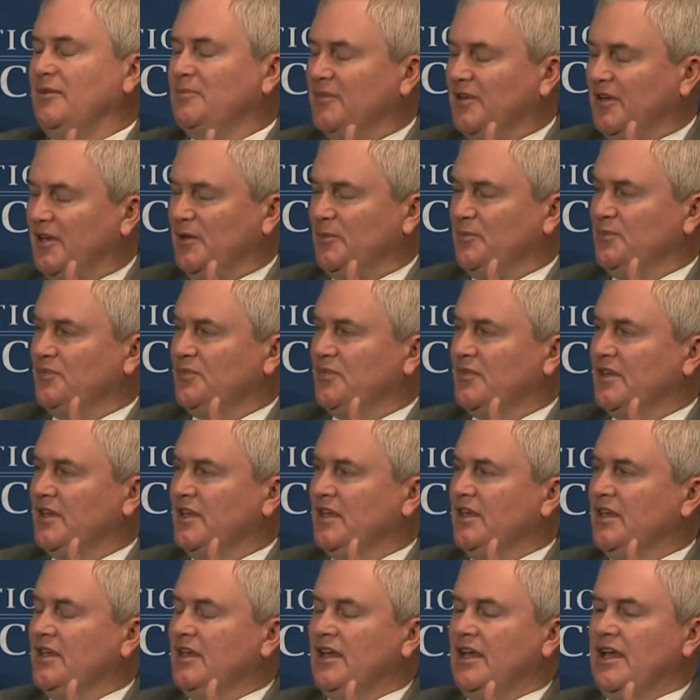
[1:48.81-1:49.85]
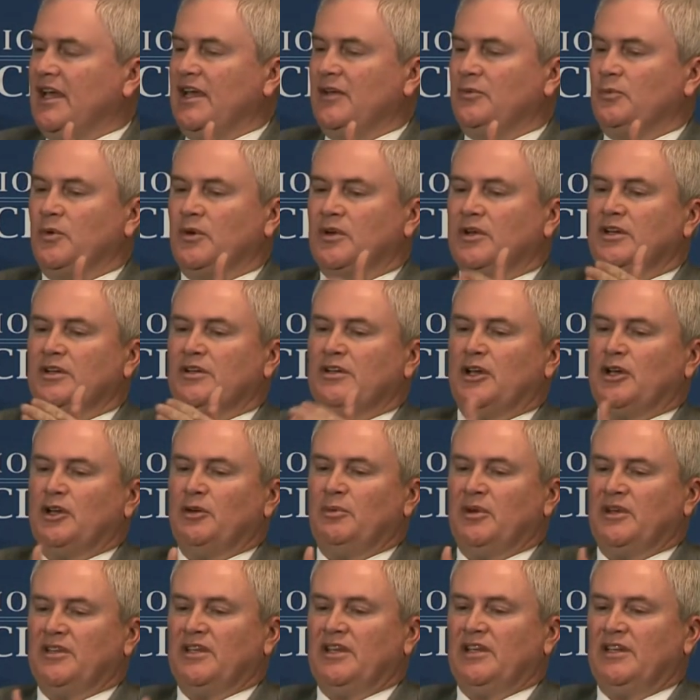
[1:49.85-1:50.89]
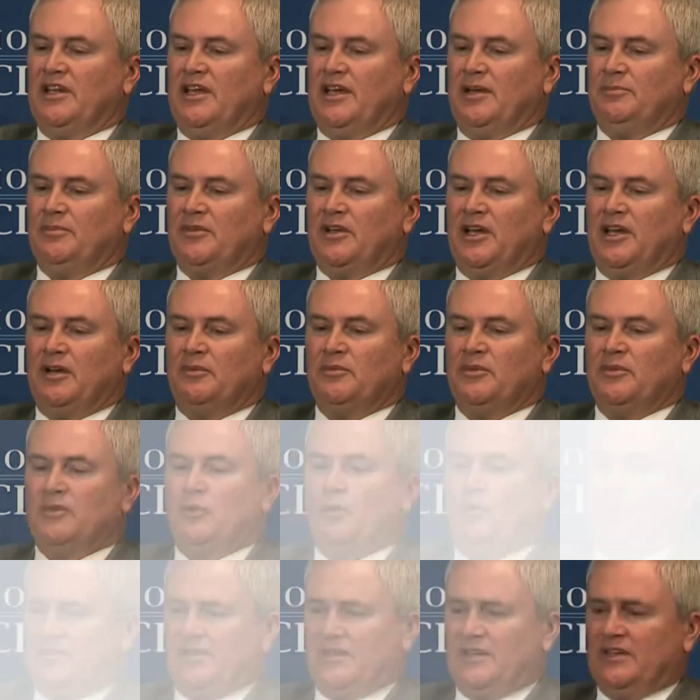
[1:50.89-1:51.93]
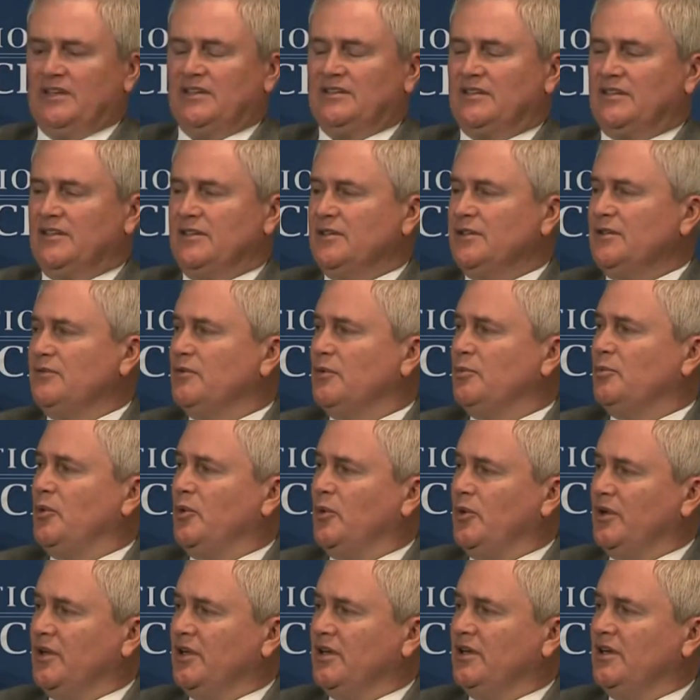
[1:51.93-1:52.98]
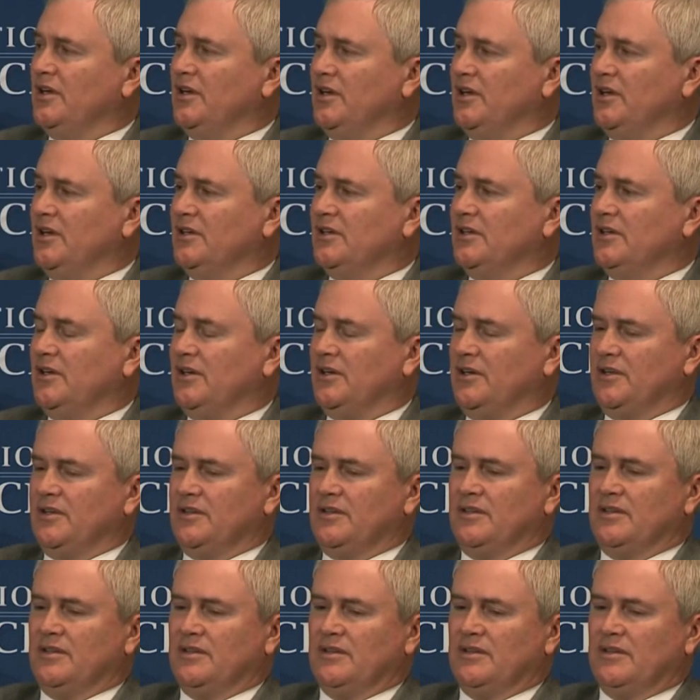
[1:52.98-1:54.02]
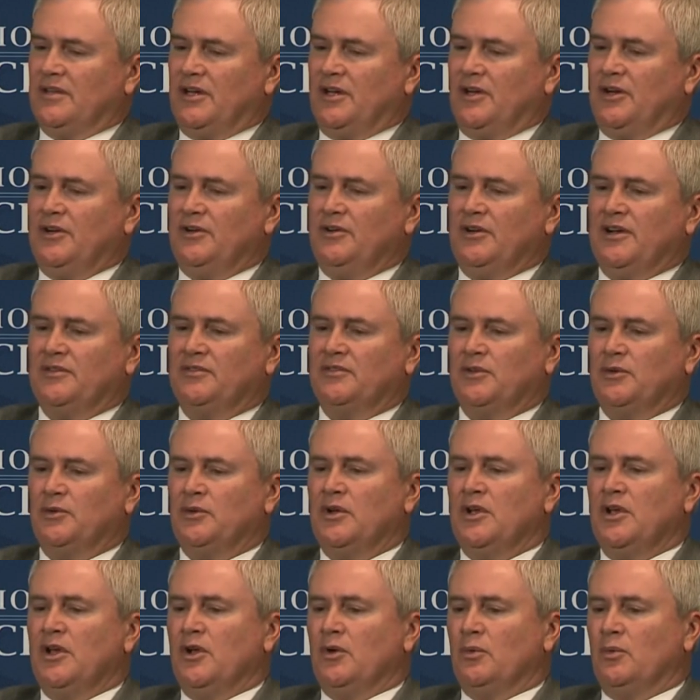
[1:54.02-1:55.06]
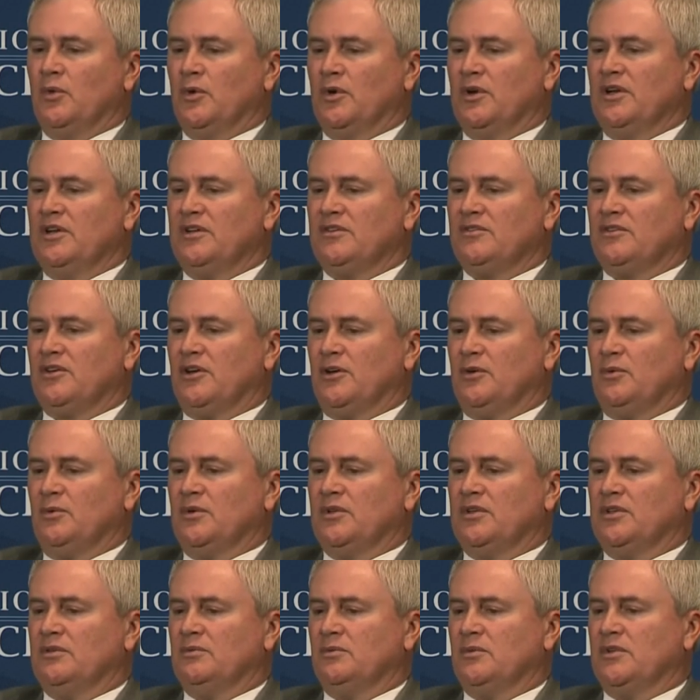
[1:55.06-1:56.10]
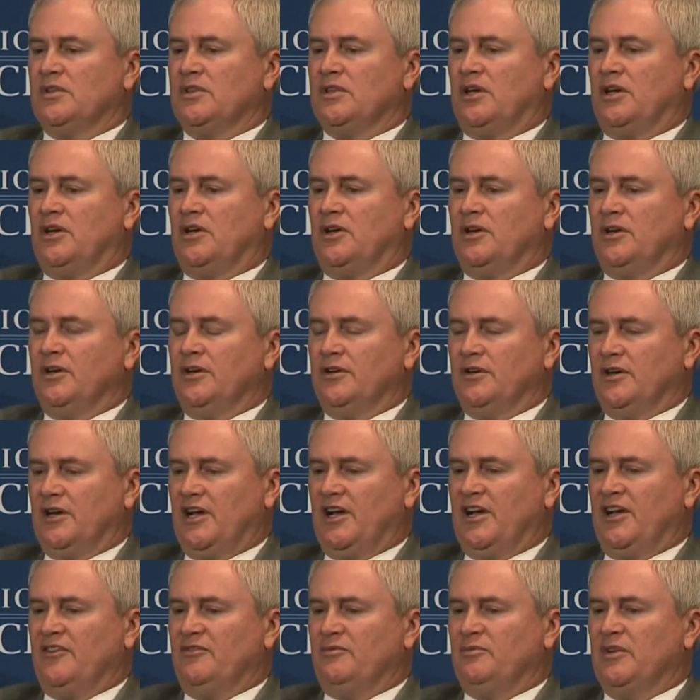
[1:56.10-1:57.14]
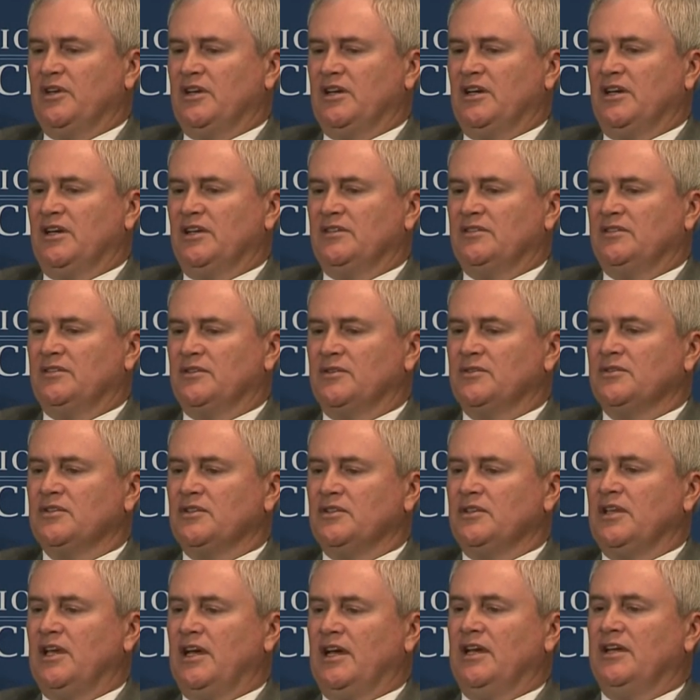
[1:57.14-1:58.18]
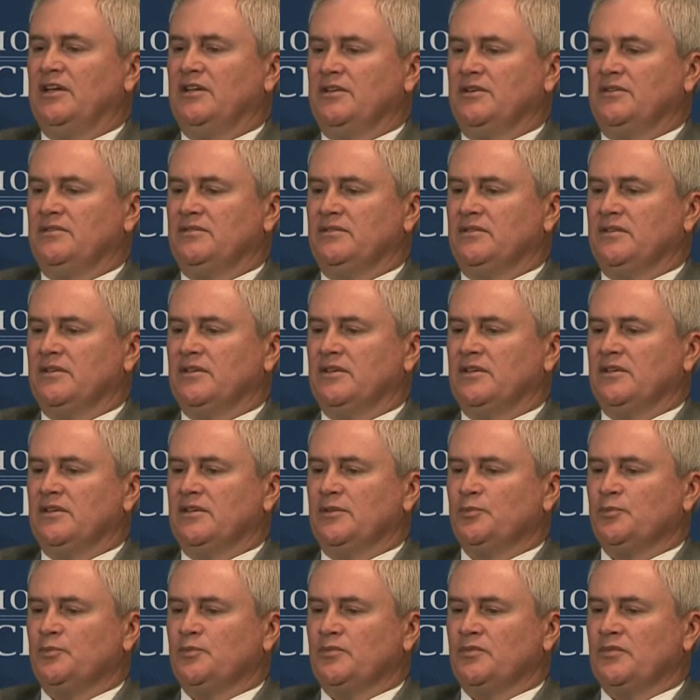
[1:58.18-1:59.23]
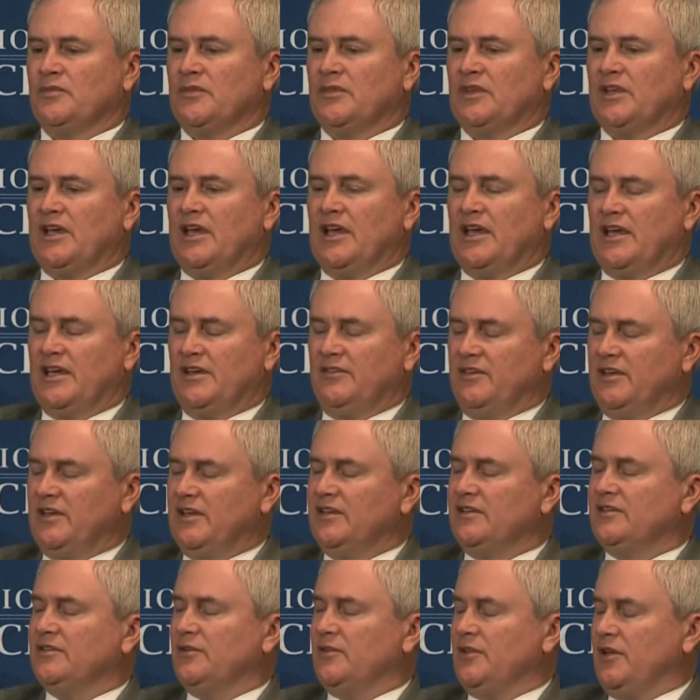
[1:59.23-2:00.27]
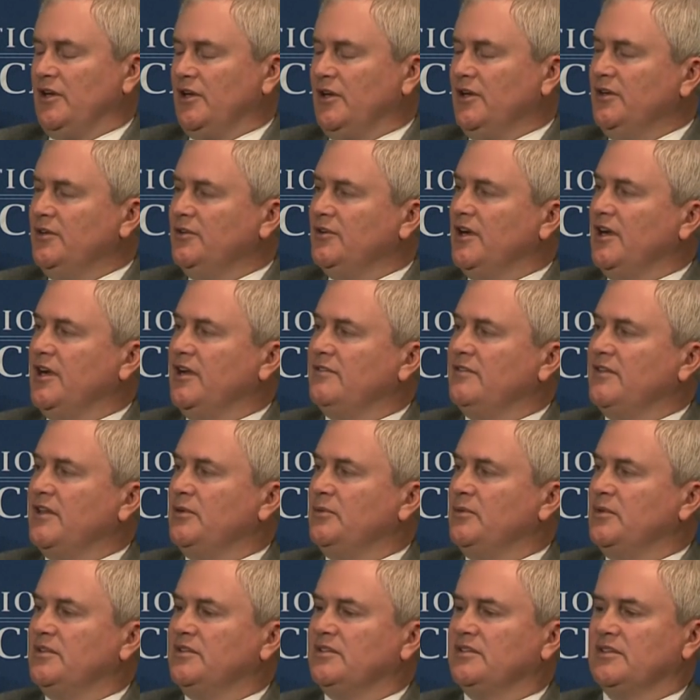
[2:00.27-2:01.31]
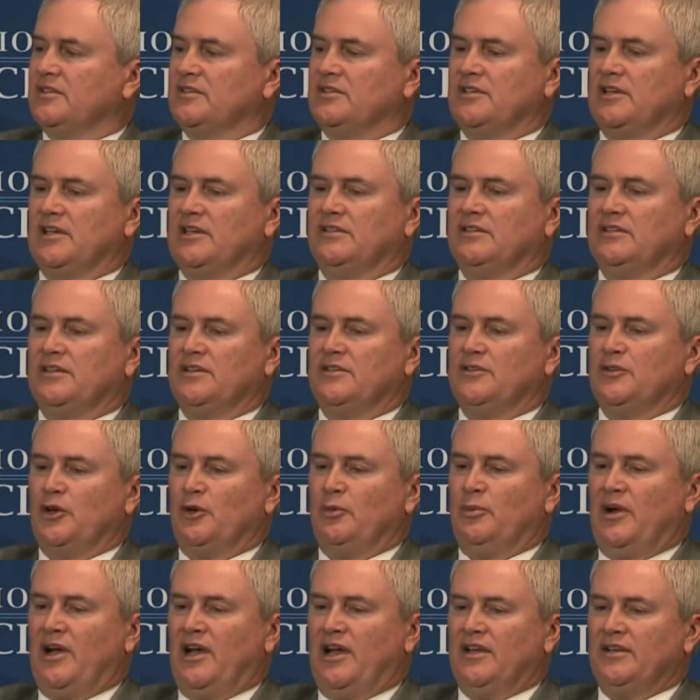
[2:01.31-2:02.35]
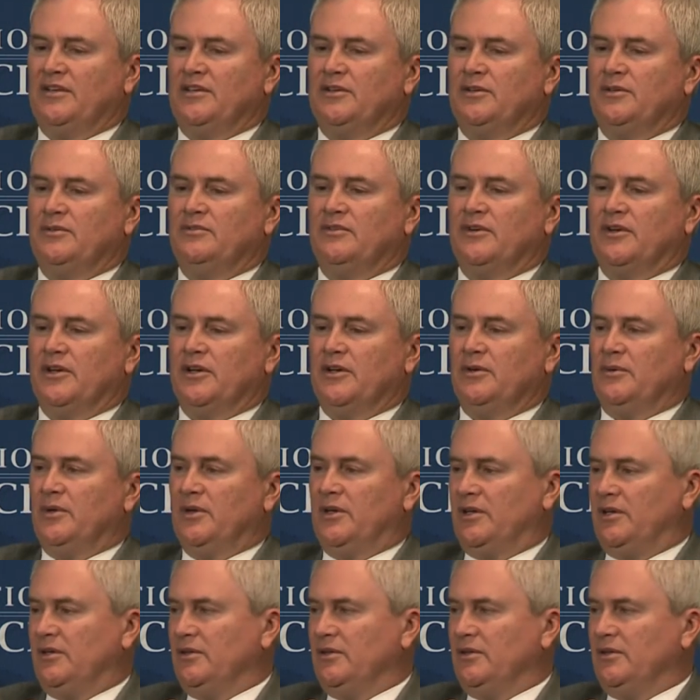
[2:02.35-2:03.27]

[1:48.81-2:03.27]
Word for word: the laptop. And we're going to talk about that laptop. They've done extensive reporting on the hard drive. So we're going to start with the hard drive because there's a lot of evidence on the hard drive that would suggest that Joe Biden knew very